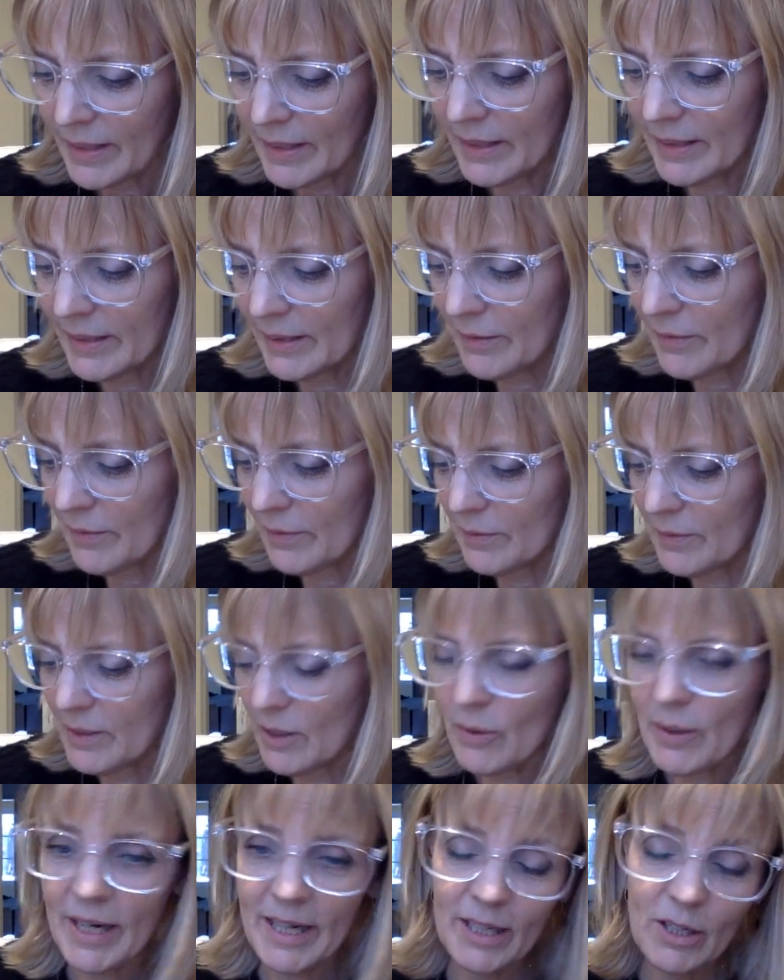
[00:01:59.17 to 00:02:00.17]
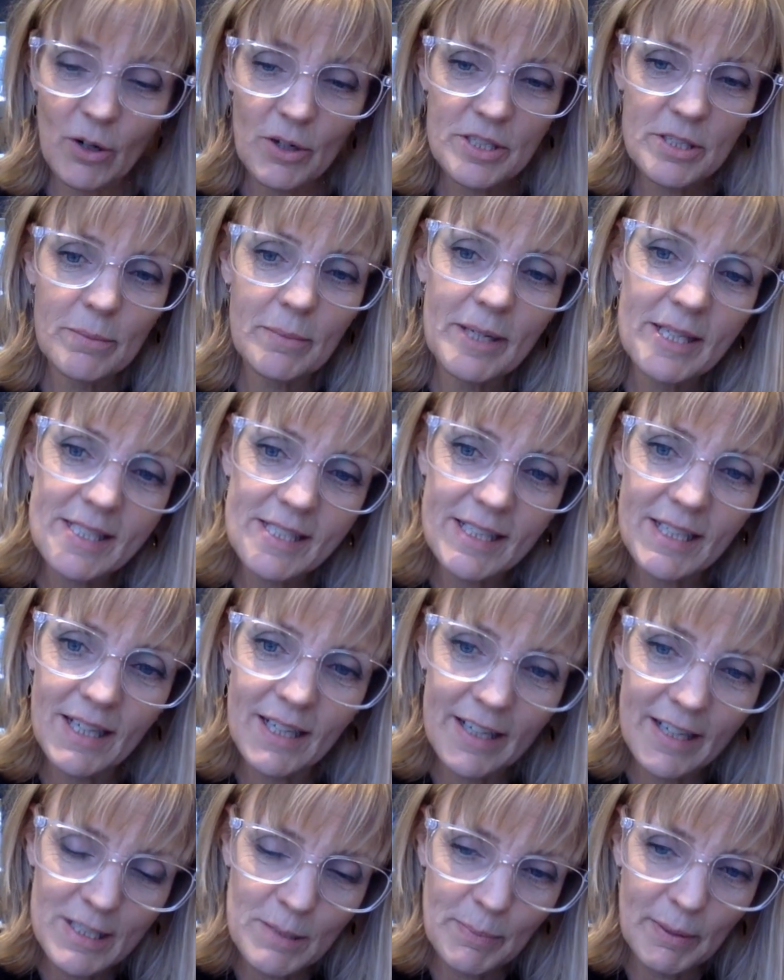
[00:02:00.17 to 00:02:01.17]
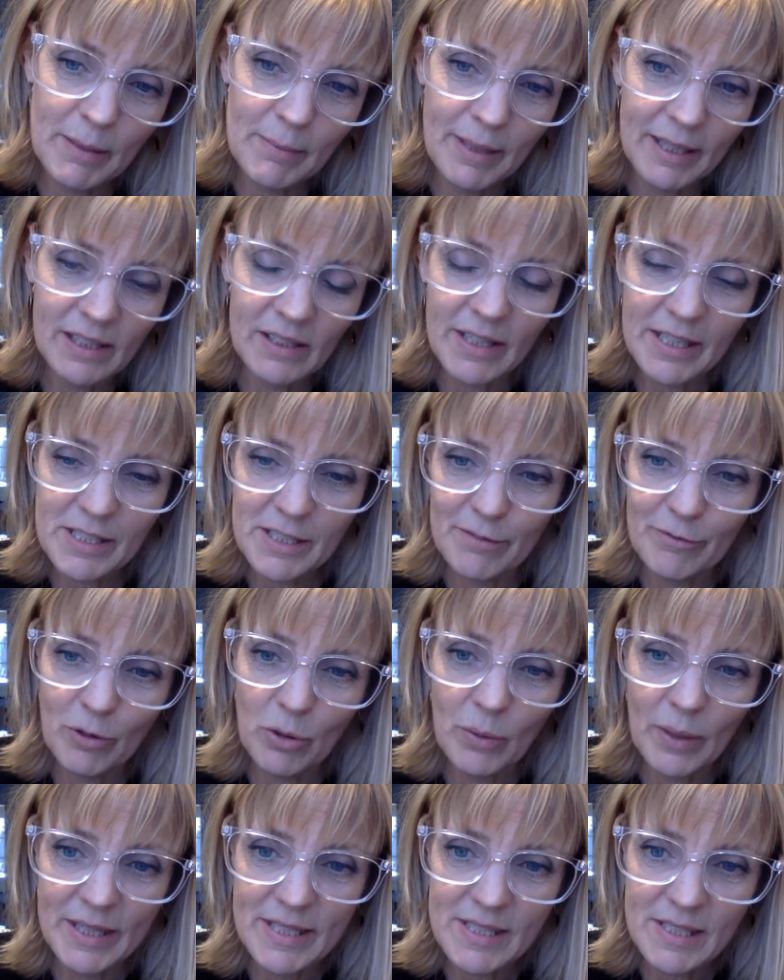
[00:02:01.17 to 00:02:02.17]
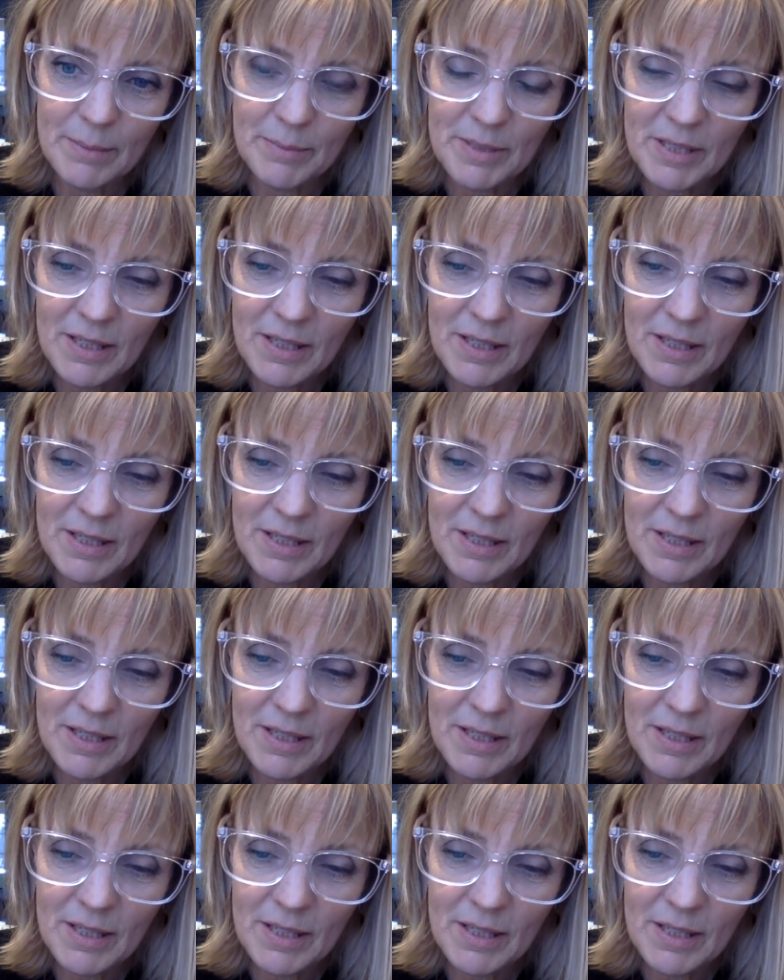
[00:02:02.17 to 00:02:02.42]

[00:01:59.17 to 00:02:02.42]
Uh, okay, and Artemisia has been in my collection for quite some